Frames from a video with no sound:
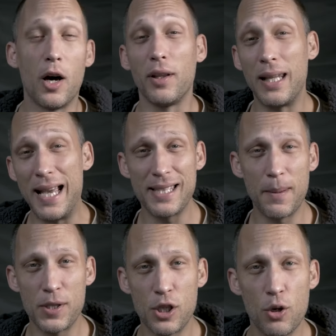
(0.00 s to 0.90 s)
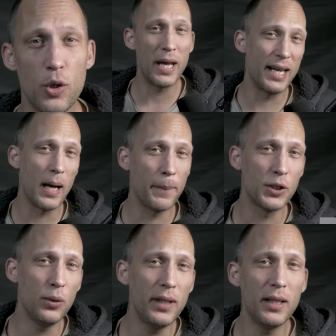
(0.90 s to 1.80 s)
On the last episode, you had an
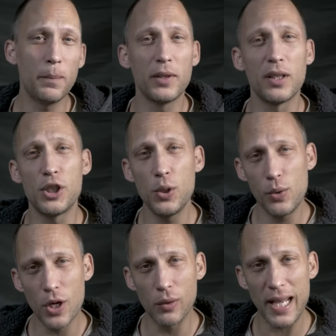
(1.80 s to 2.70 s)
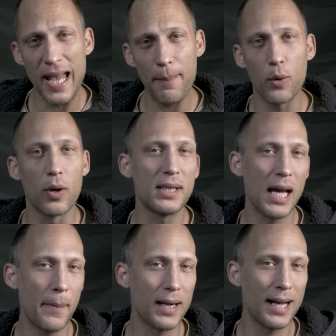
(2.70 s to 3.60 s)
opportunity to build a two don't app or a
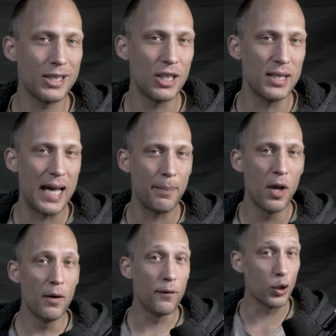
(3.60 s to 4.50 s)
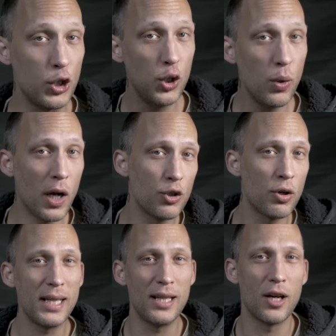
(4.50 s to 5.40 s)
Tamagotchi DApp for
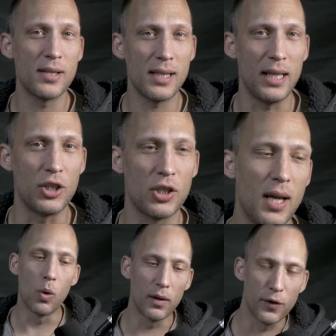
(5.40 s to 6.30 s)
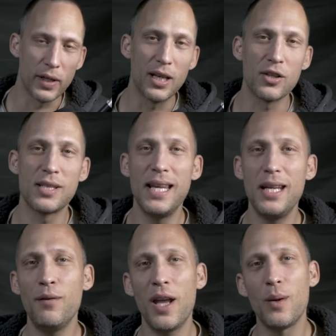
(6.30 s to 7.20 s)
200 EOS each, one for EOS
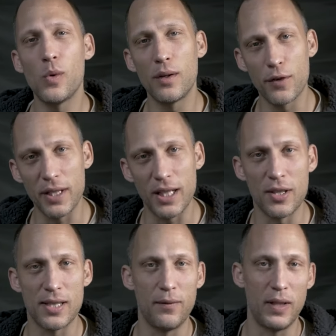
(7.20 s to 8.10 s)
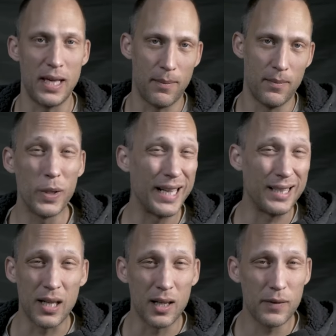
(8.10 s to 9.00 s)
native and one for EOS EVM. We
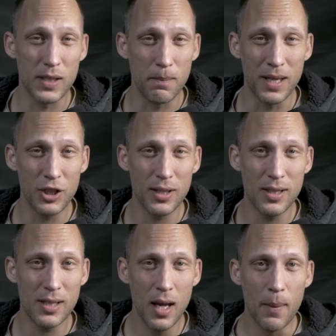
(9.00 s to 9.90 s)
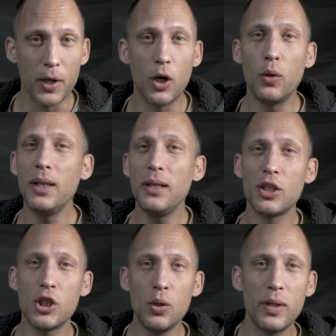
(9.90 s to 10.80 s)
got a ton of submissions, but only
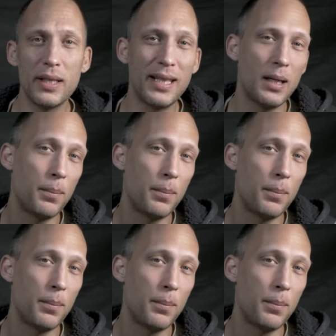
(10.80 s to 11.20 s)
the two that did it